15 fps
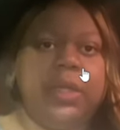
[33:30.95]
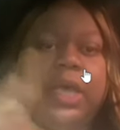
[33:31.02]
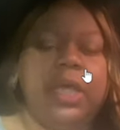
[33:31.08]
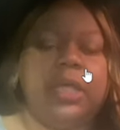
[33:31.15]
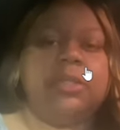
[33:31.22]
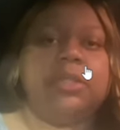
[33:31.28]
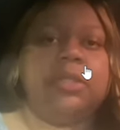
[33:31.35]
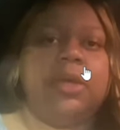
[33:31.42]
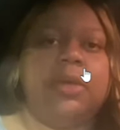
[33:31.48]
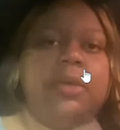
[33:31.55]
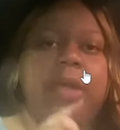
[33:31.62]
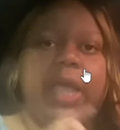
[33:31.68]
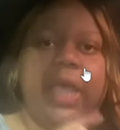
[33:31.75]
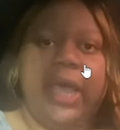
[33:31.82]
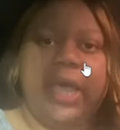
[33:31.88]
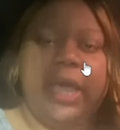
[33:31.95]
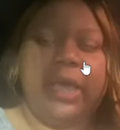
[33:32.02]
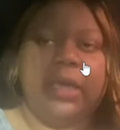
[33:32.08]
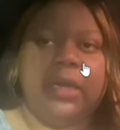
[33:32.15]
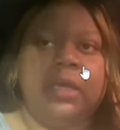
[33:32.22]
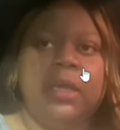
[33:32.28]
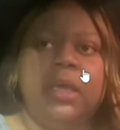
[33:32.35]
The headstone
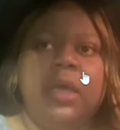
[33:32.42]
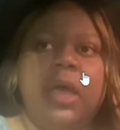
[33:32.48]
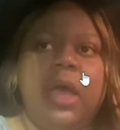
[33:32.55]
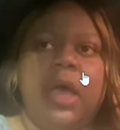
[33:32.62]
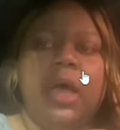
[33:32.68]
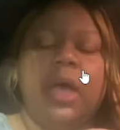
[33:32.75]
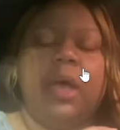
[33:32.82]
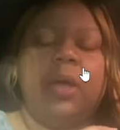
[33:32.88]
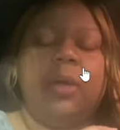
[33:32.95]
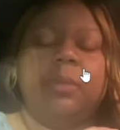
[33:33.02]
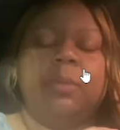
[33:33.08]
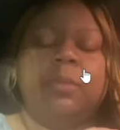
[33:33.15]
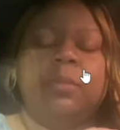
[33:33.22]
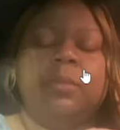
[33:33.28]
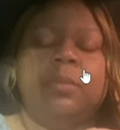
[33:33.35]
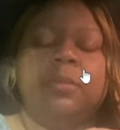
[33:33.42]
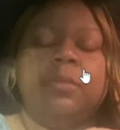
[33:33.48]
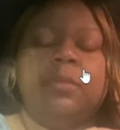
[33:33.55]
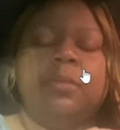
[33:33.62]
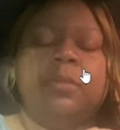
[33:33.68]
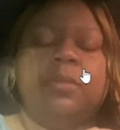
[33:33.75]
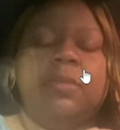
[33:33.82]
had um,
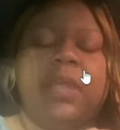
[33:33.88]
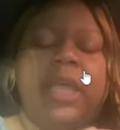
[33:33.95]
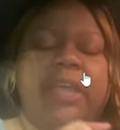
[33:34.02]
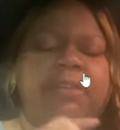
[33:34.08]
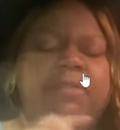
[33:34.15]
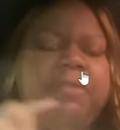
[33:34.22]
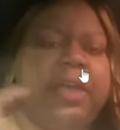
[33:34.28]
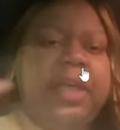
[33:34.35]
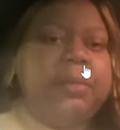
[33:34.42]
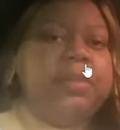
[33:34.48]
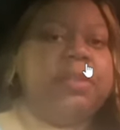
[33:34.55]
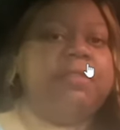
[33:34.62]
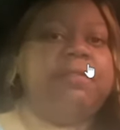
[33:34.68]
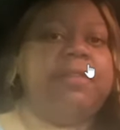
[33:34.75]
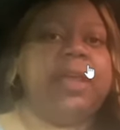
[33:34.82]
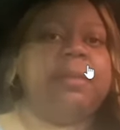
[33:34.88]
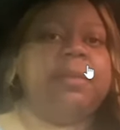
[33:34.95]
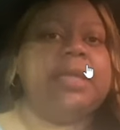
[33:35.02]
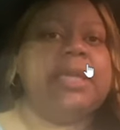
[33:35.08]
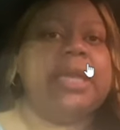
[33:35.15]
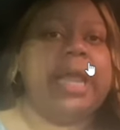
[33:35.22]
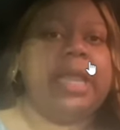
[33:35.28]
like a fam the
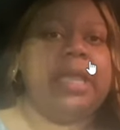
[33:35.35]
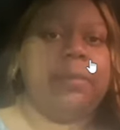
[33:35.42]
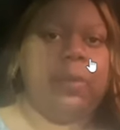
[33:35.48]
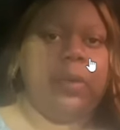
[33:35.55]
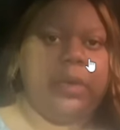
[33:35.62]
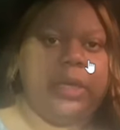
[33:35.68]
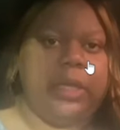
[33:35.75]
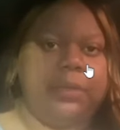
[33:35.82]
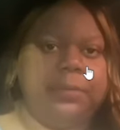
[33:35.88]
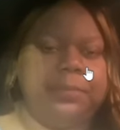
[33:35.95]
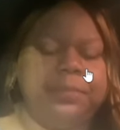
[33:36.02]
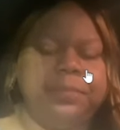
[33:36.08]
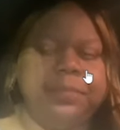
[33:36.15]
family name on it,